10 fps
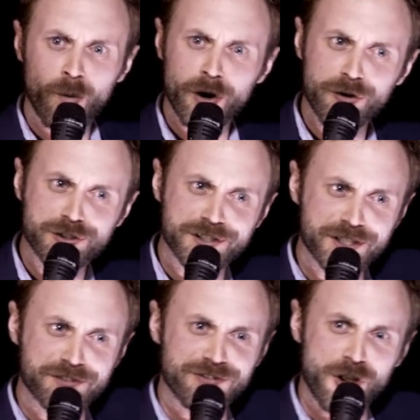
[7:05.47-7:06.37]
one of those
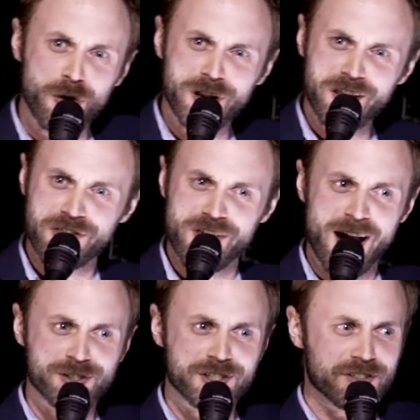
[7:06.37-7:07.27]
things floating
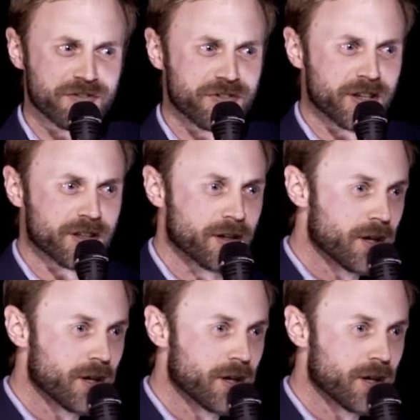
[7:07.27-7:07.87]
thousands of feet?